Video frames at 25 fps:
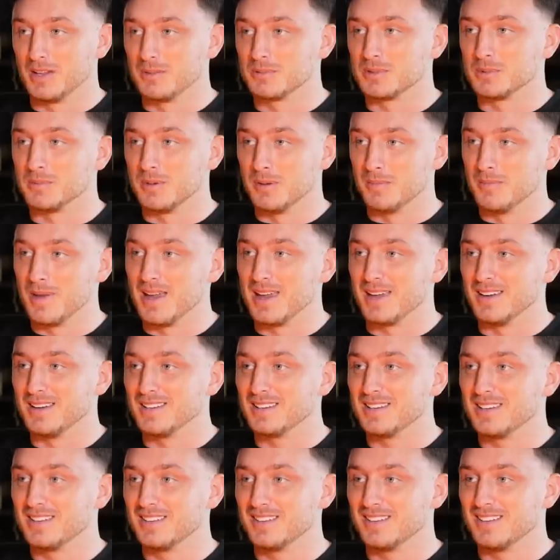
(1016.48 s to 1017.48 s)
them to be
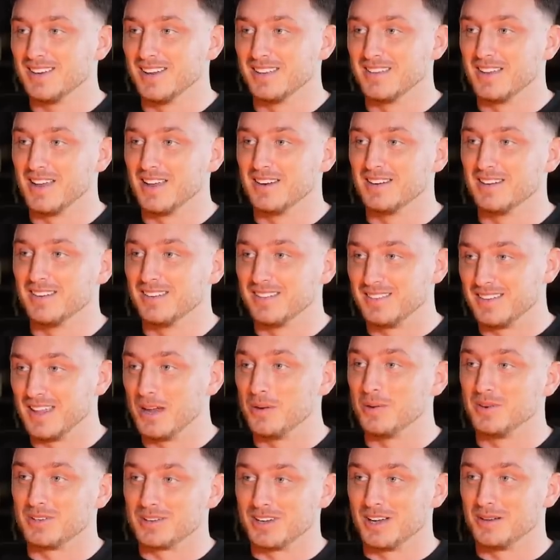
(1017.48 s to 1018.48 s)
made. And then they
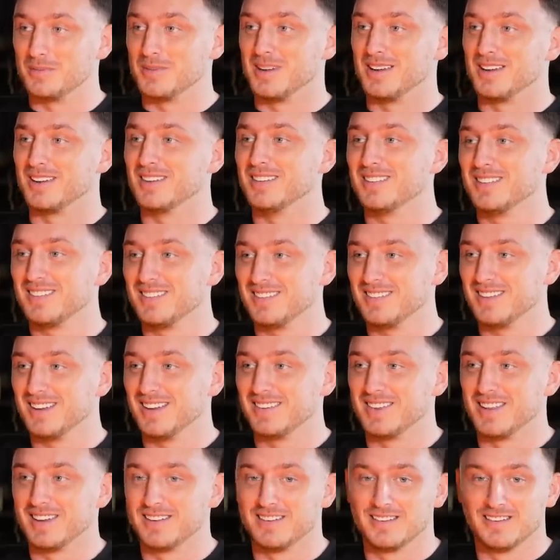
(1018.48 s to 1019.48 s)
would come in. Yeah.
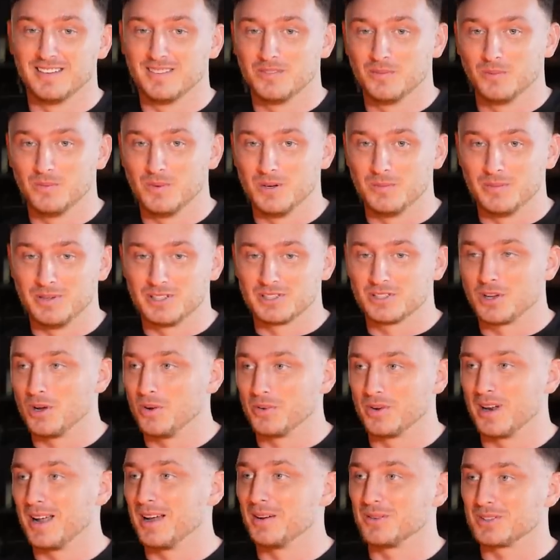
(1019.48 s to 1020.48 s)
And then we'd be
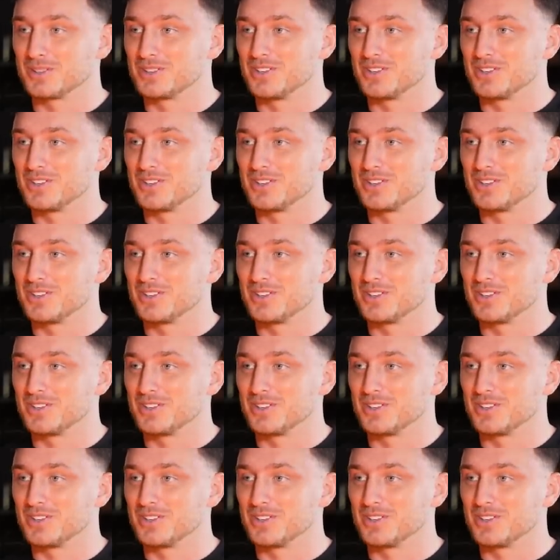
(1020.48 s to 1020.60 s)
sold out